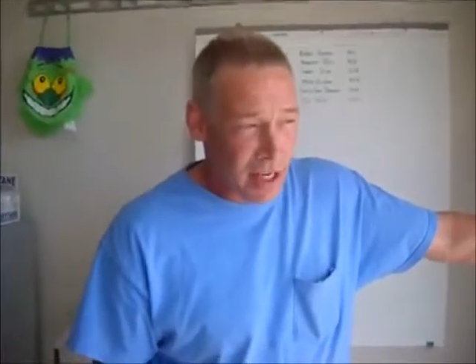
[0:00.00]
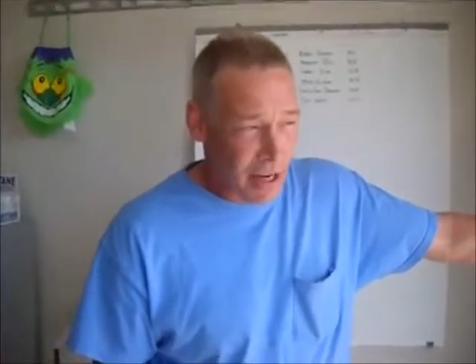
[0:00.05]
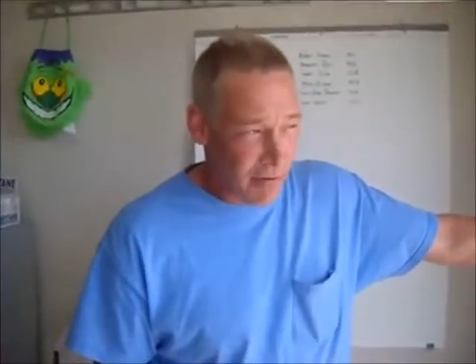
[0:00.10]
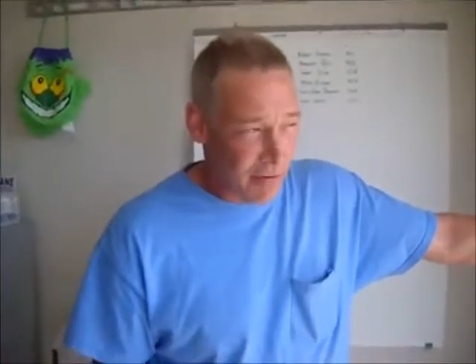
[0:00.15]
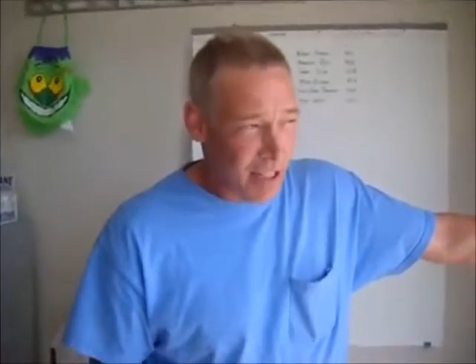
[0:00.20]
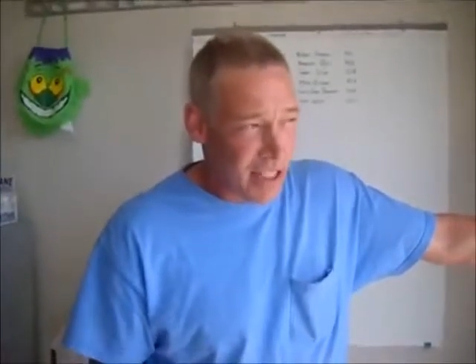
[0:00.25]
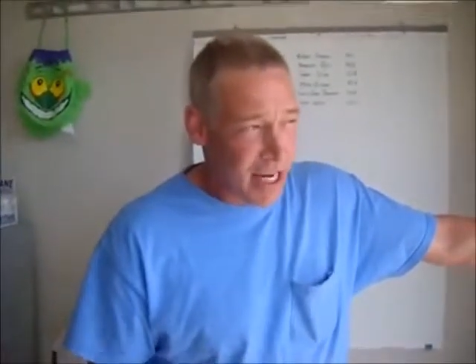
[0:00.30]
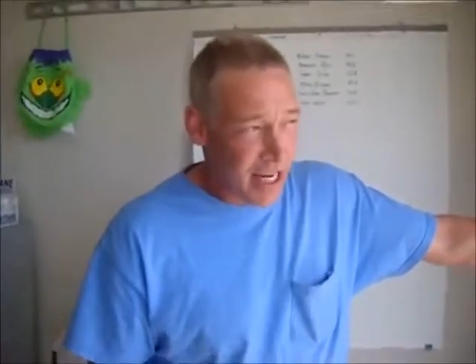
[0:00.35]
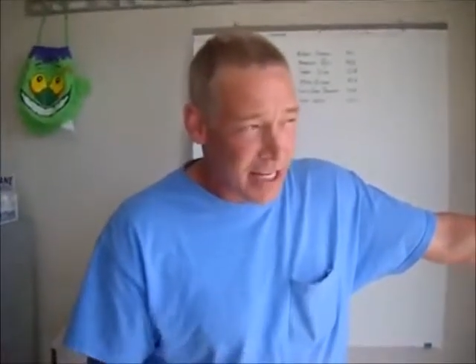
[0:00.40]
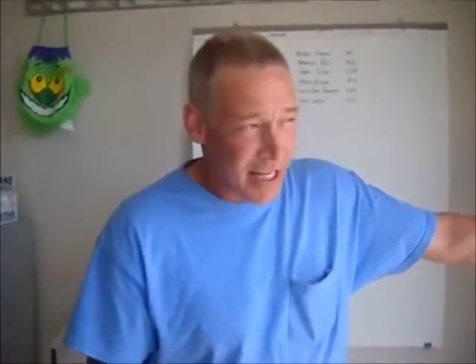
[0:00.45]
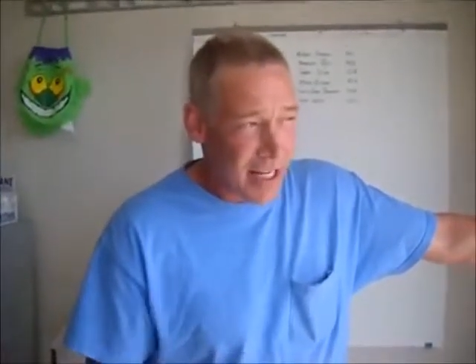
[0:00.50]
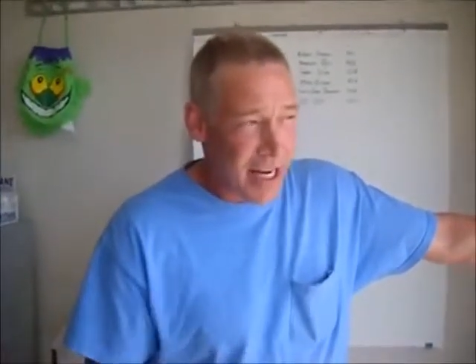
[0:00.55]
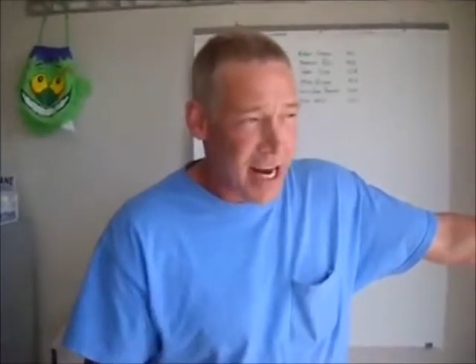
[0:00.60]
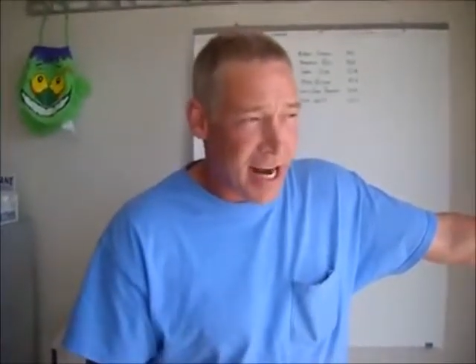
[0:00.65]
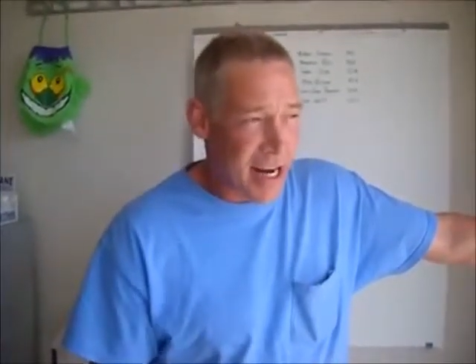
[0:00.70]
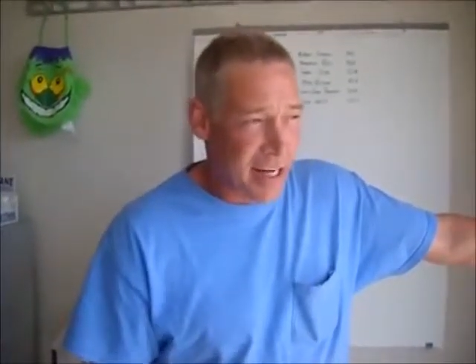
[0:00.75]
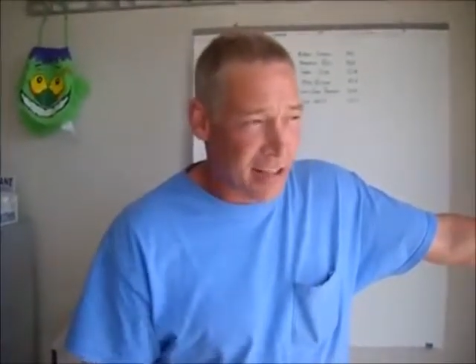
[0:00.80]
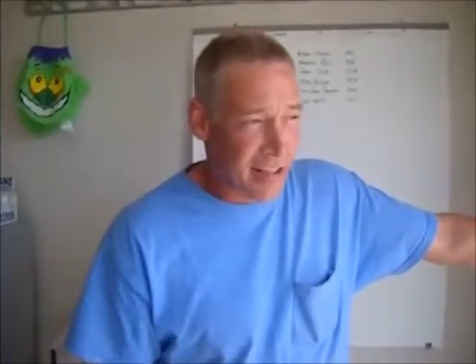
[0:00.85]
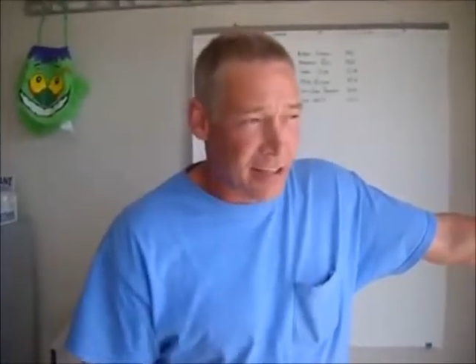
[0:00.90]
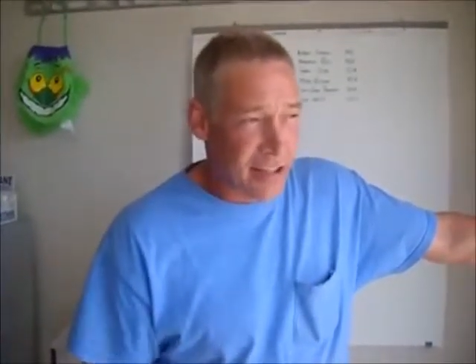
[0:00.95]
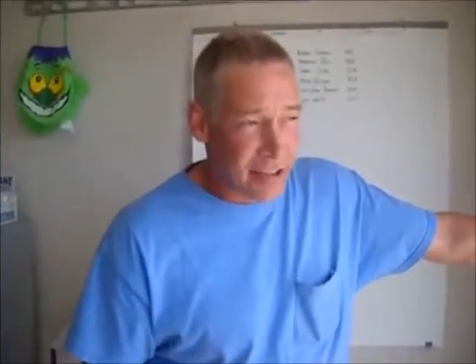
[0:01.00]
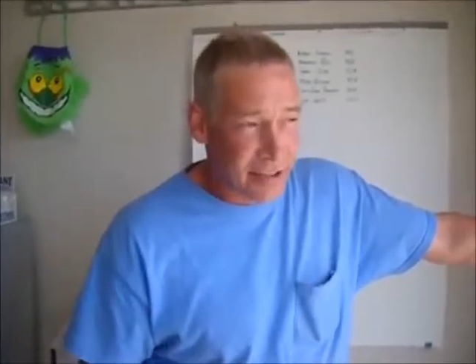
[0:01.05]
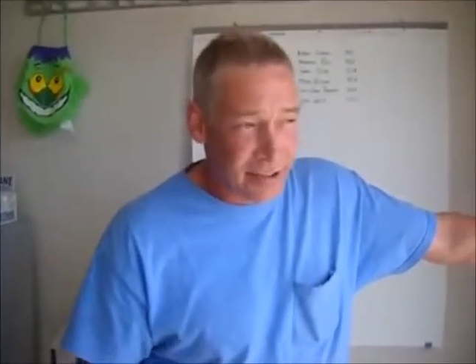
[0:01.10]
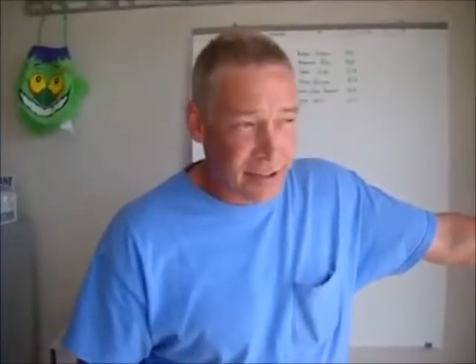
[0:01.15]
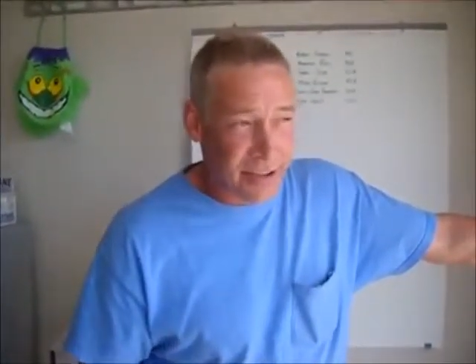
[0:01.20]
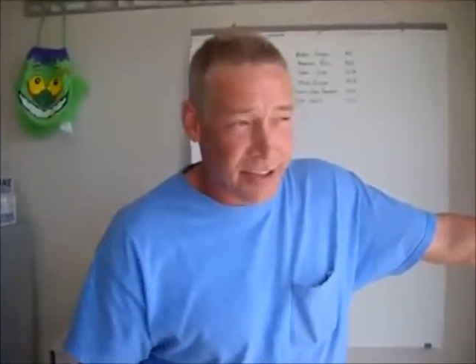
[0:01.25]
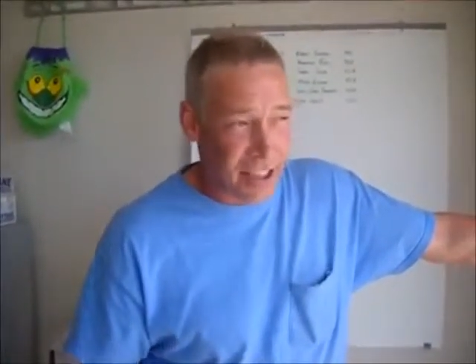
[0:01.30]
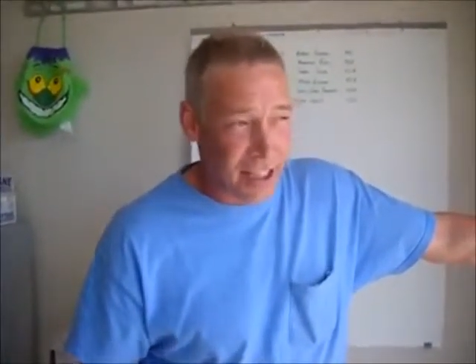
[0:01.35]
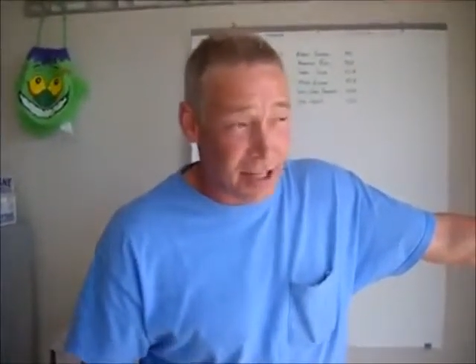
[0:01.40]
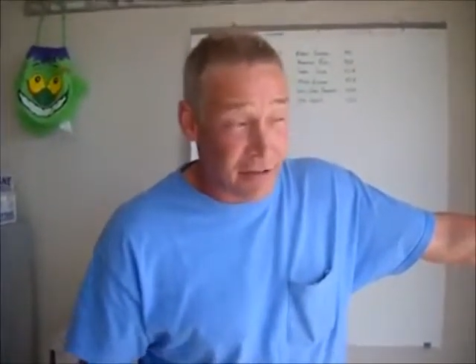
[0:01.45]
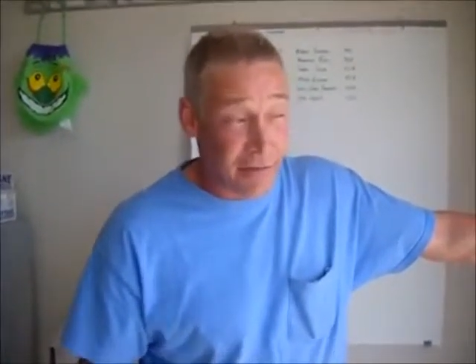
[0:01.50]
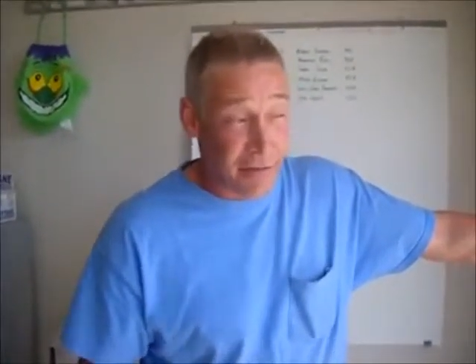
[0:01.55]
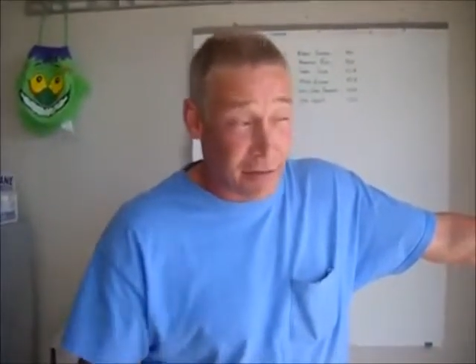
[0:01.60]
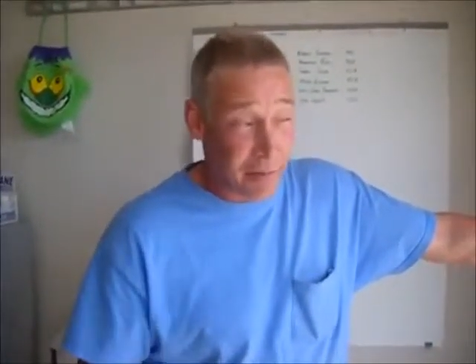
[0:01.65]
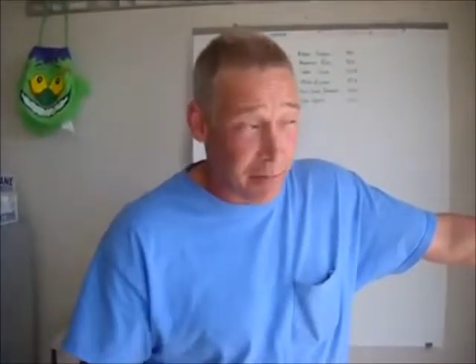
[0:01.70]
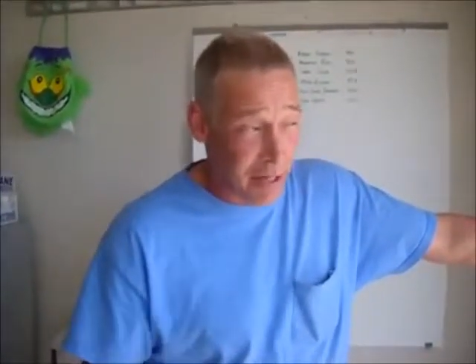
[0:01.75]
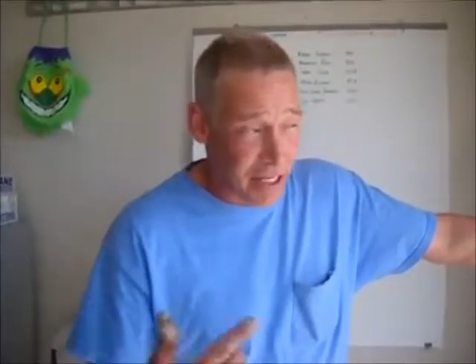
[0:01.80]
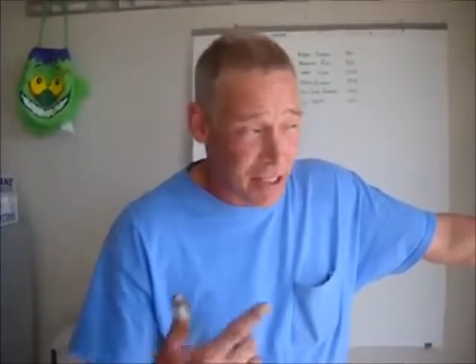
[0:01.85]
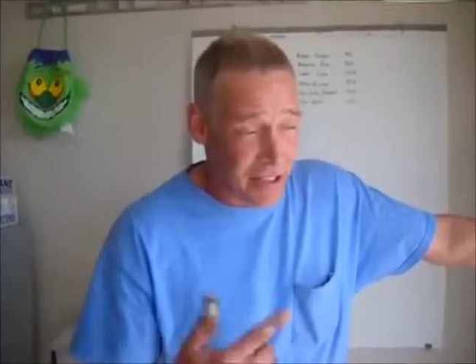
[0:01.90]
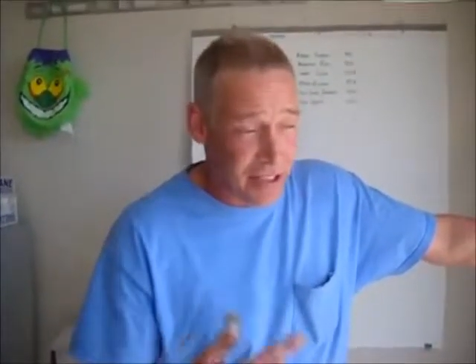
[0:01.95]
of a tank of gas to get
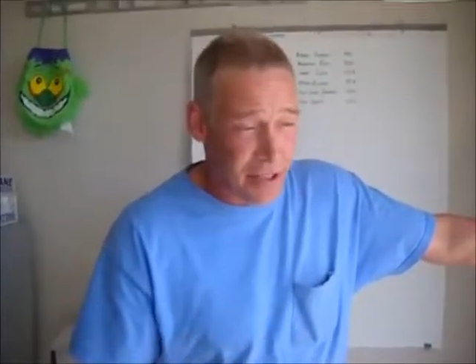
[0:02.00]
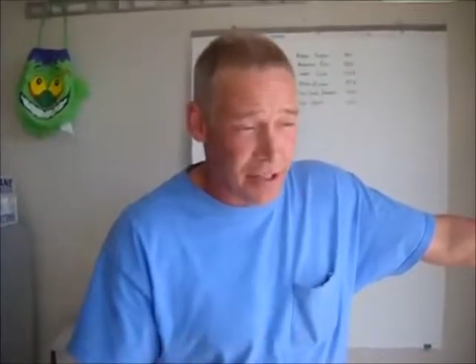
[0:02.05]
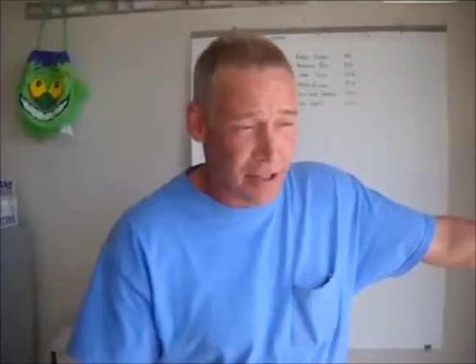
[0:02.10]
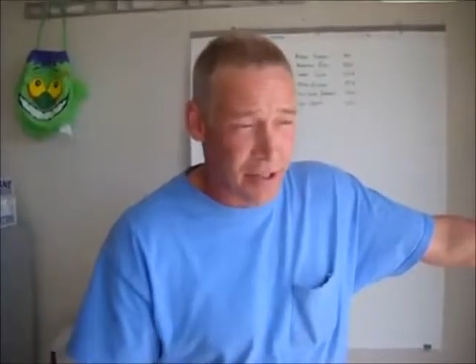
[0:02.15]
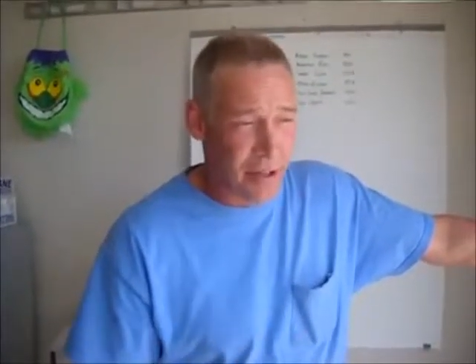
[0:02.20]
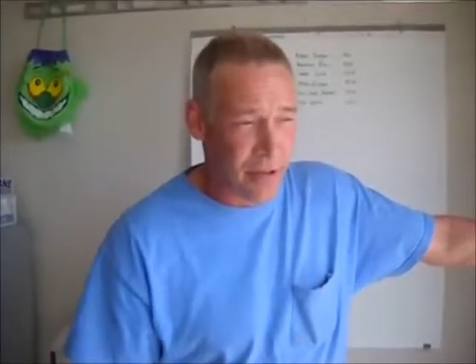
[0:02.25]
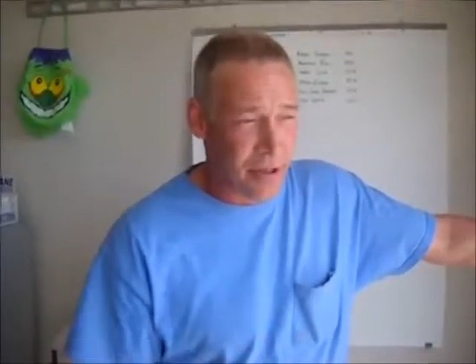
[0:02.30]
from Mesa to